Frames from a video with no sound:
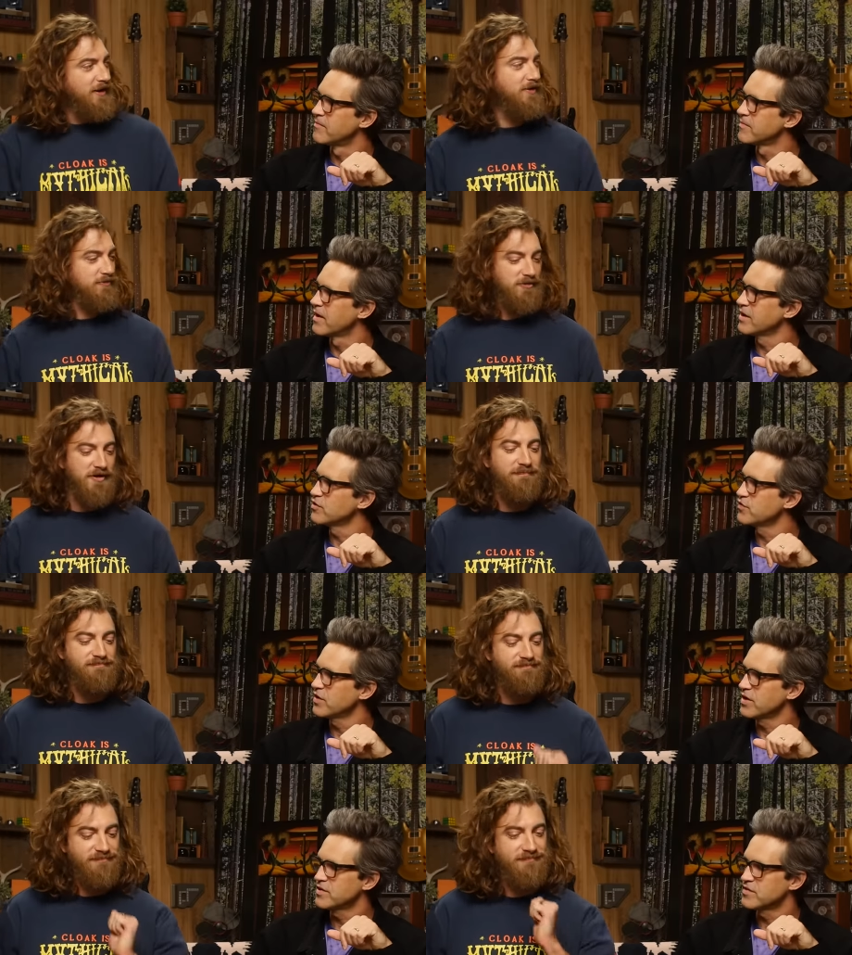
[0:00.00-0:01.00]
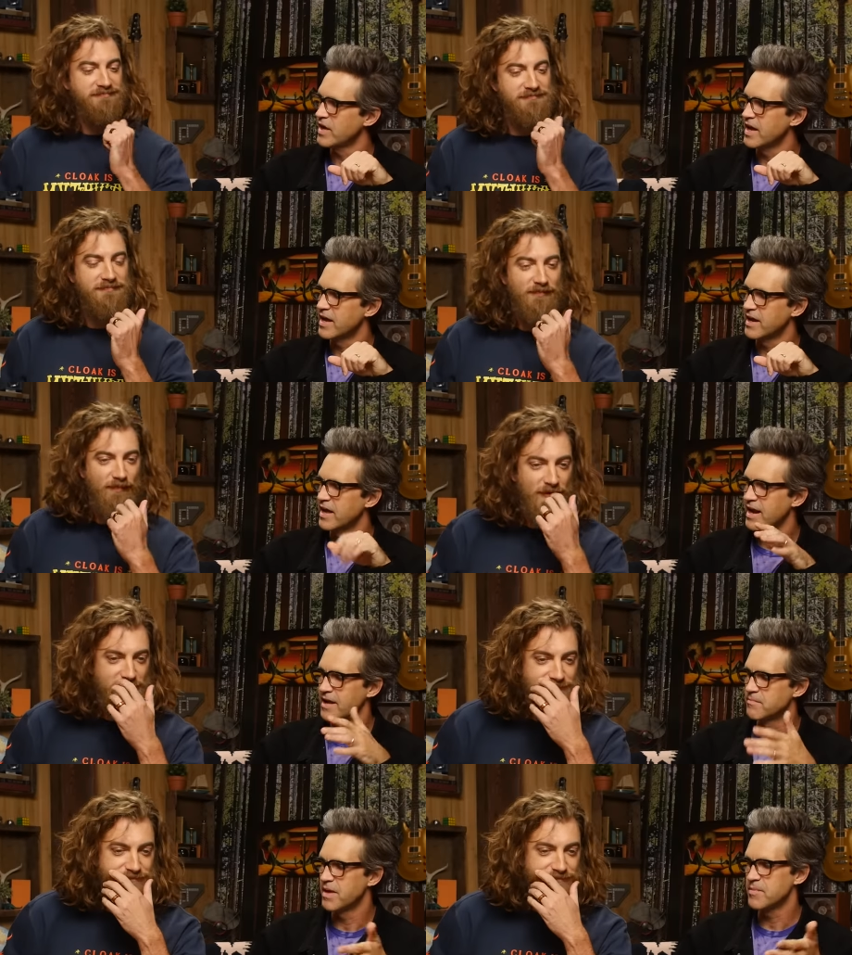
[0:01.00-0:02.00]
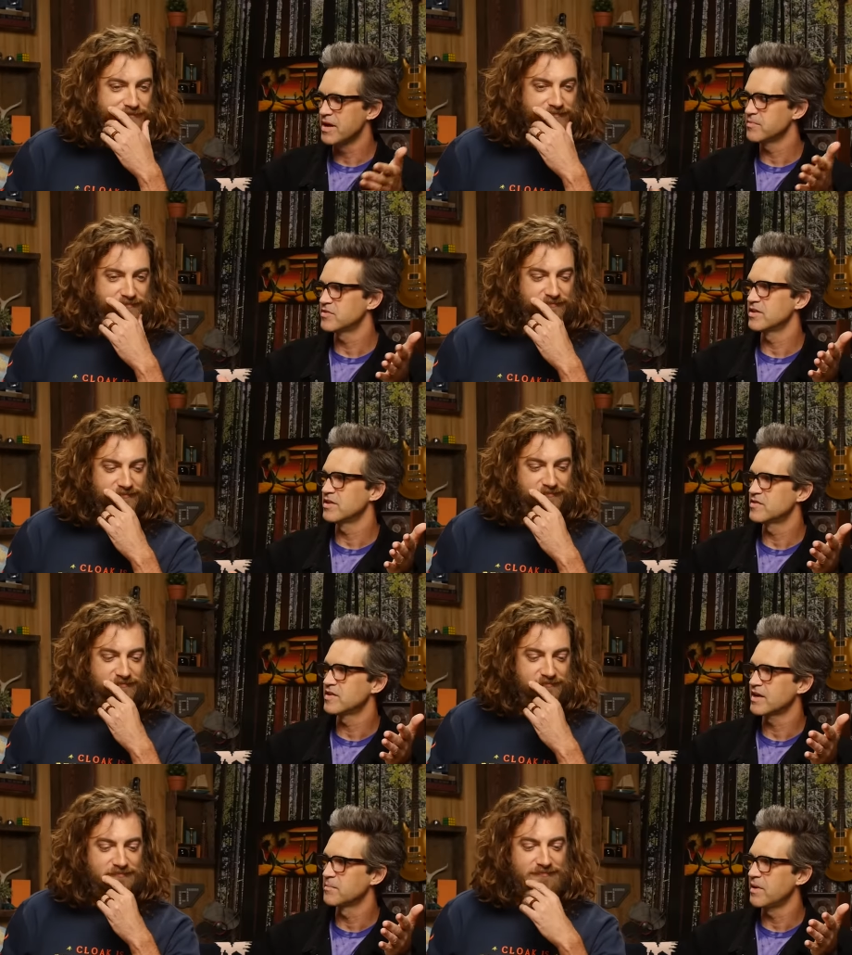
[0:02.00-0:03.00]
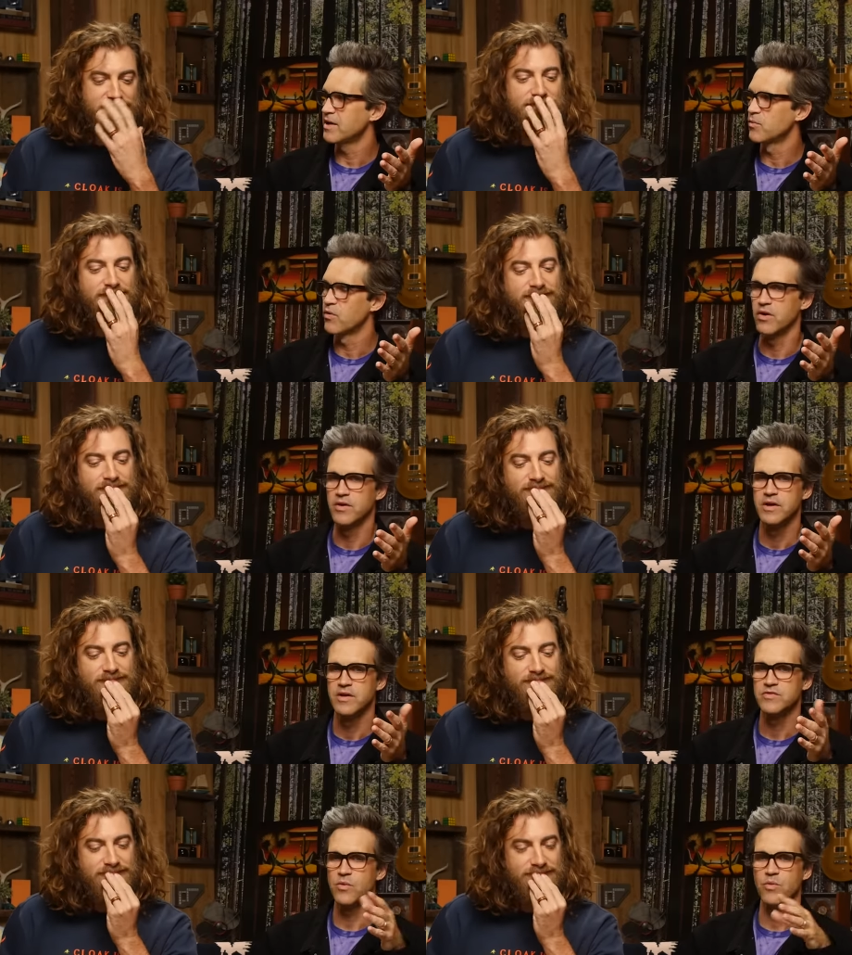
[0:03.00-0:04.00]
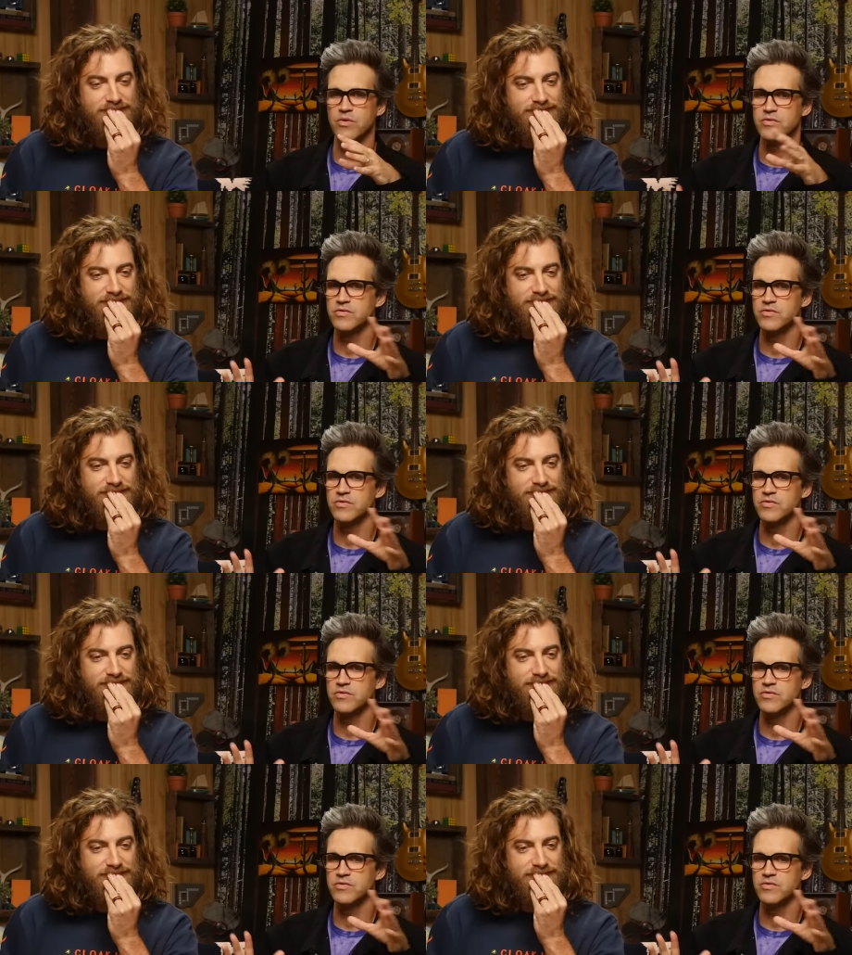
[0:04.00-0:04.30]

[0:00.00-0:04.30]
Speaker 1: Oh, okay. I just felt a little sad, and maybe I'm still in second bite world. So